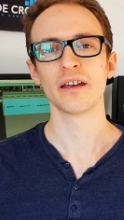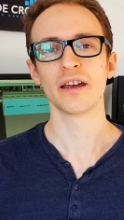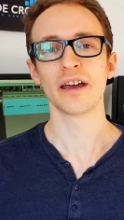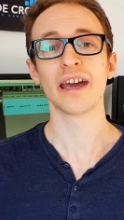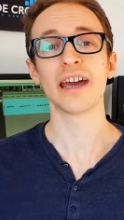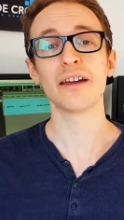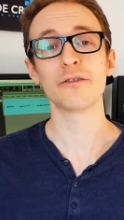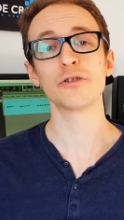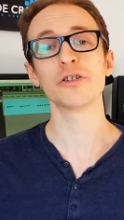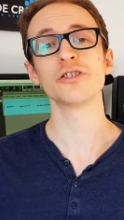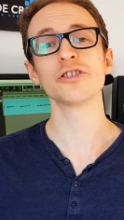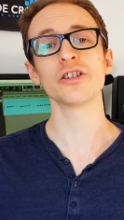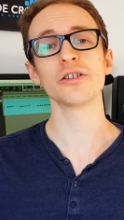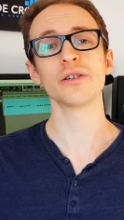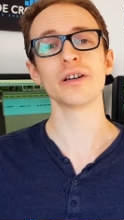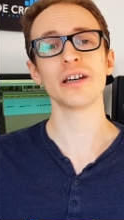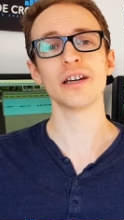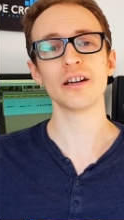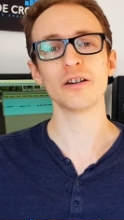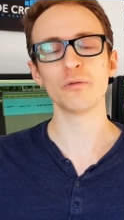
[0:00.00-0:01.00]
Hey everyone, Joe
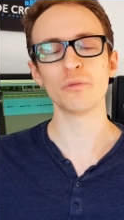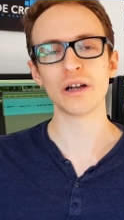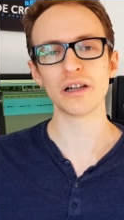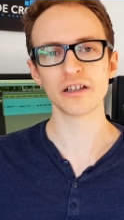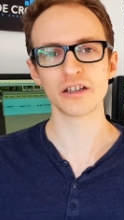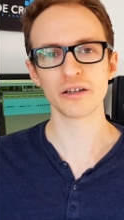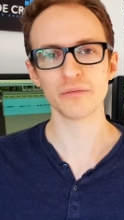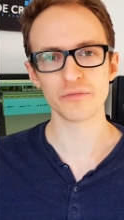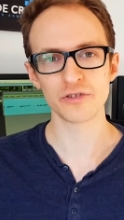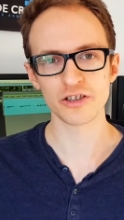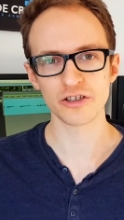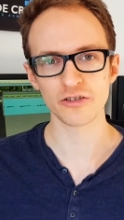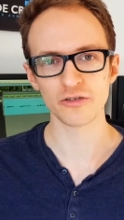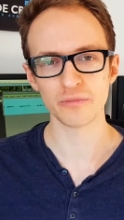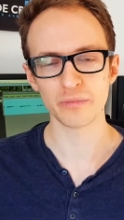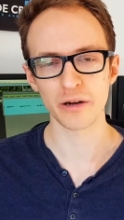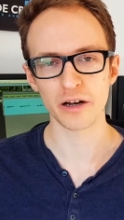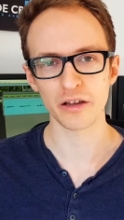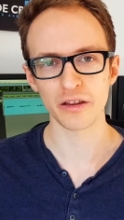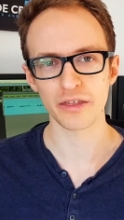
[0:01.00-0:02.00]
here. Welcome to
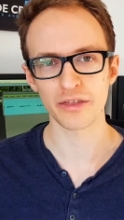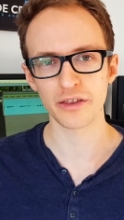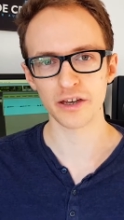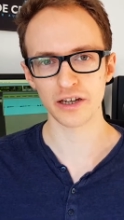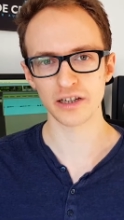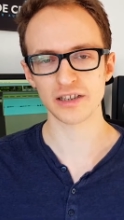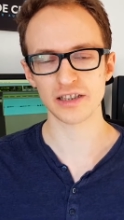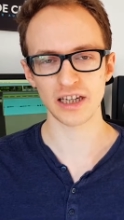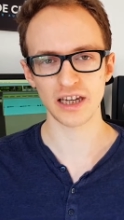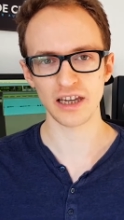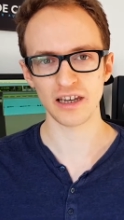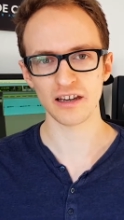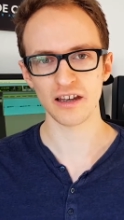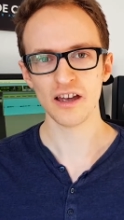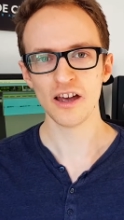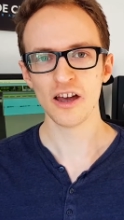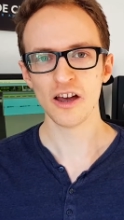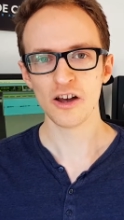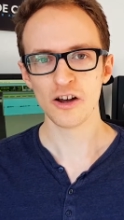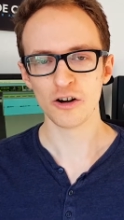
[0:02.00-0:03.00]
part 13
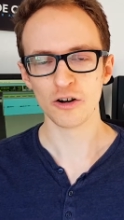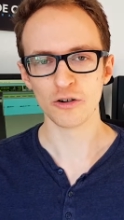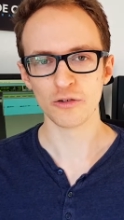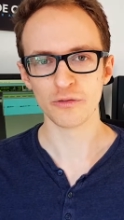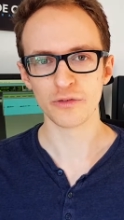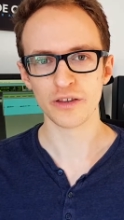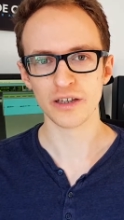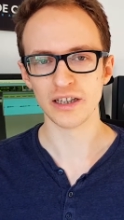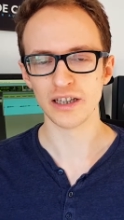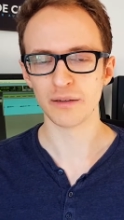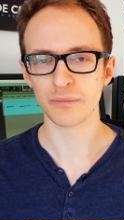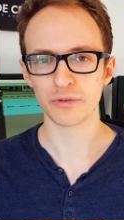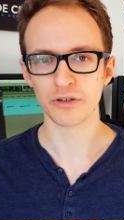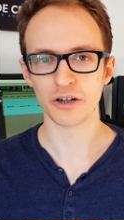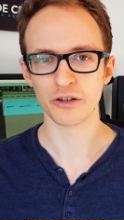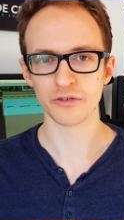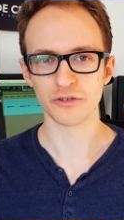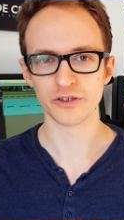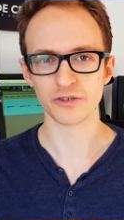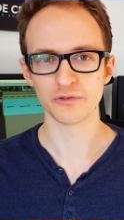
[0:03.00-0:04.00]
of the
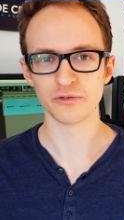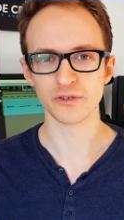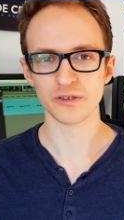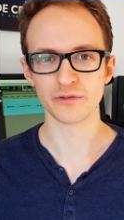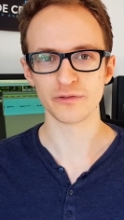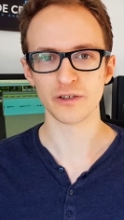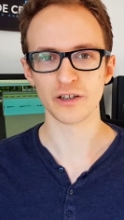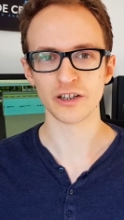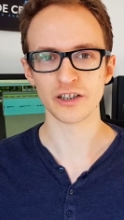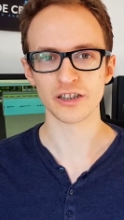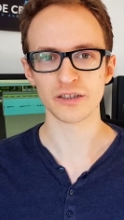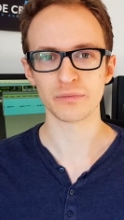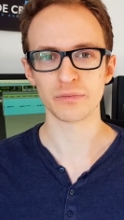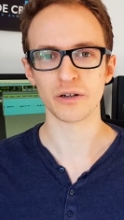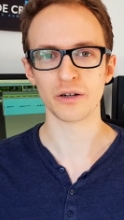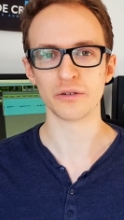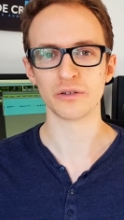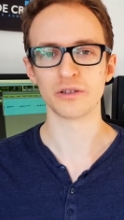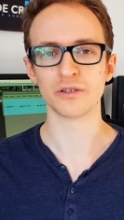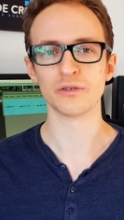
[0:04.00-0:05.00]
Pro Tools First
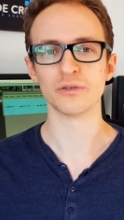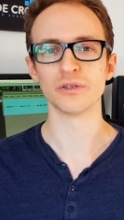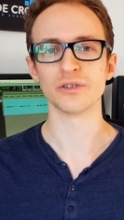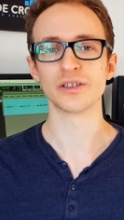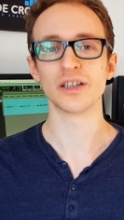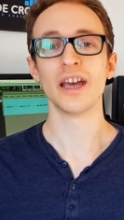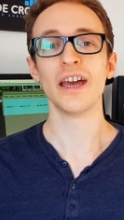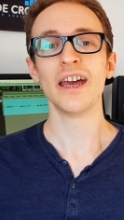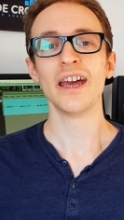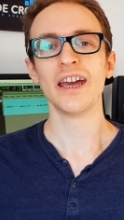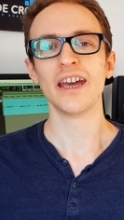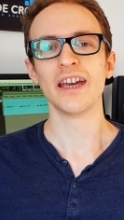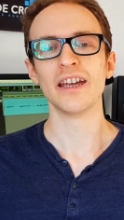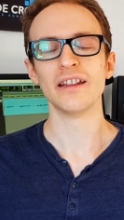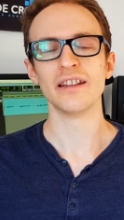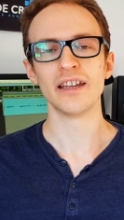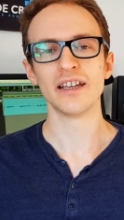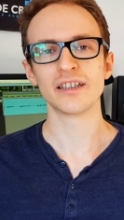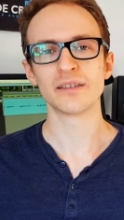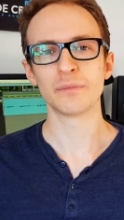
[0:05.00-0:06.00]
Pro course.
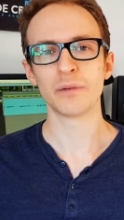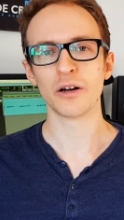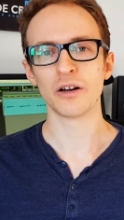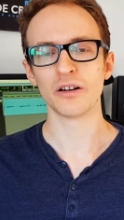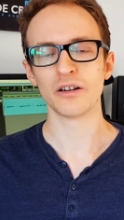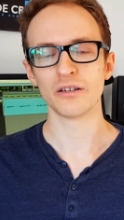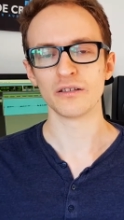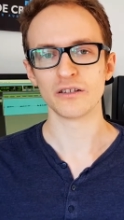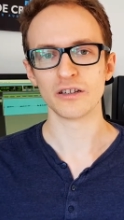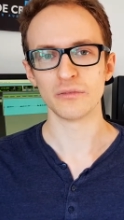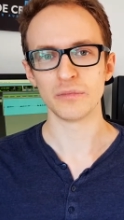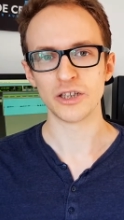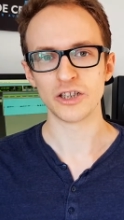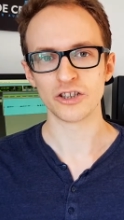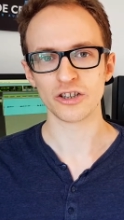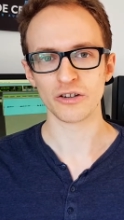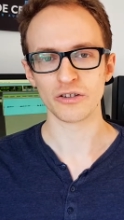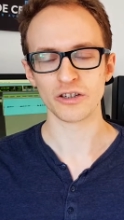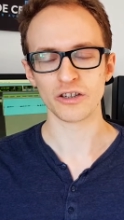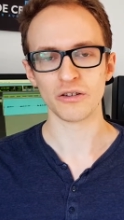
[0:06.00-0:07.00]
In this part, I'm going to be
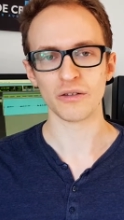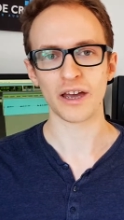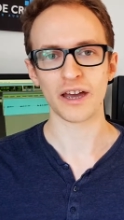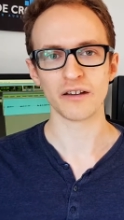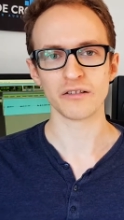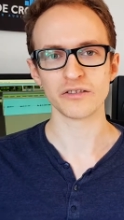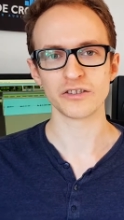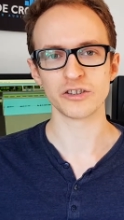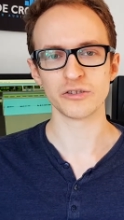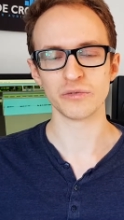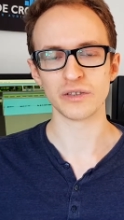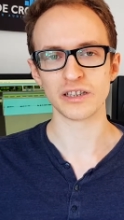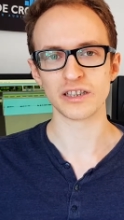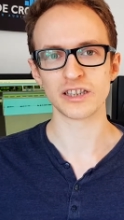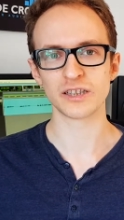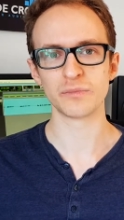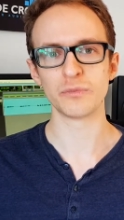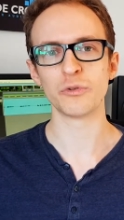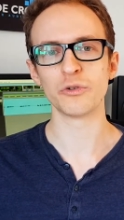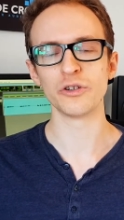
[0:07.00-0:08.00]
showing you how to
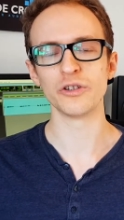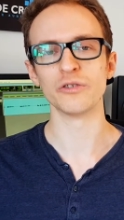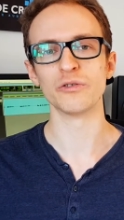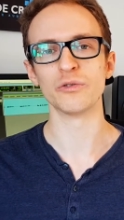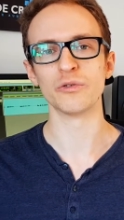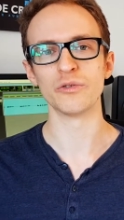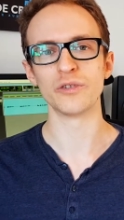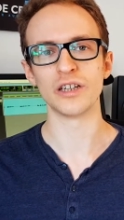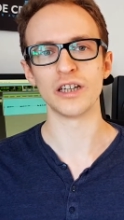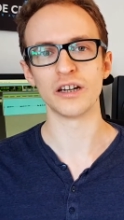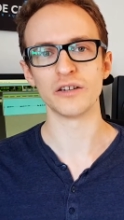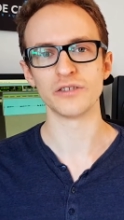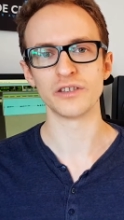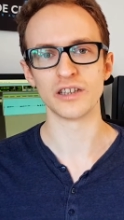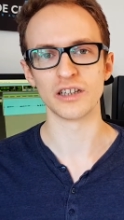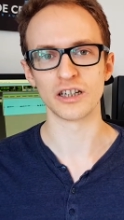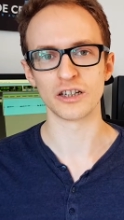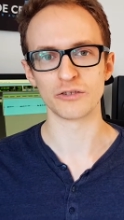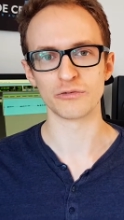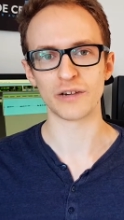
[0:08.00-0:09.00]
export your audio to
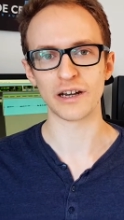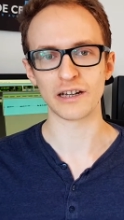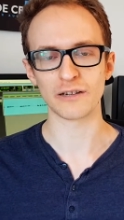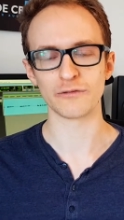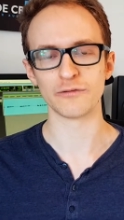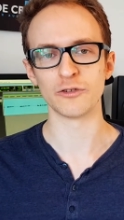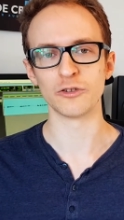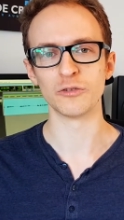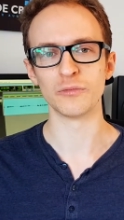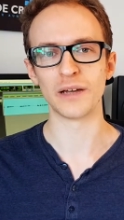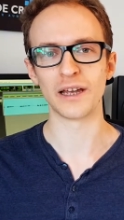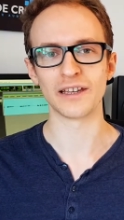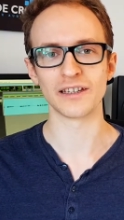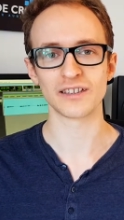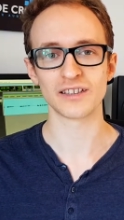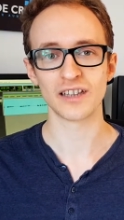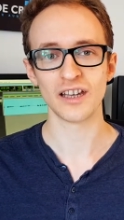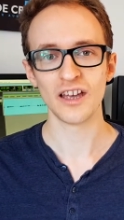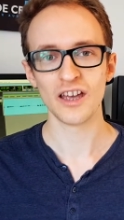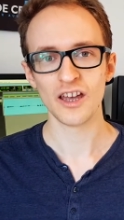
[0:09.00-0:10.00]
the correct formats,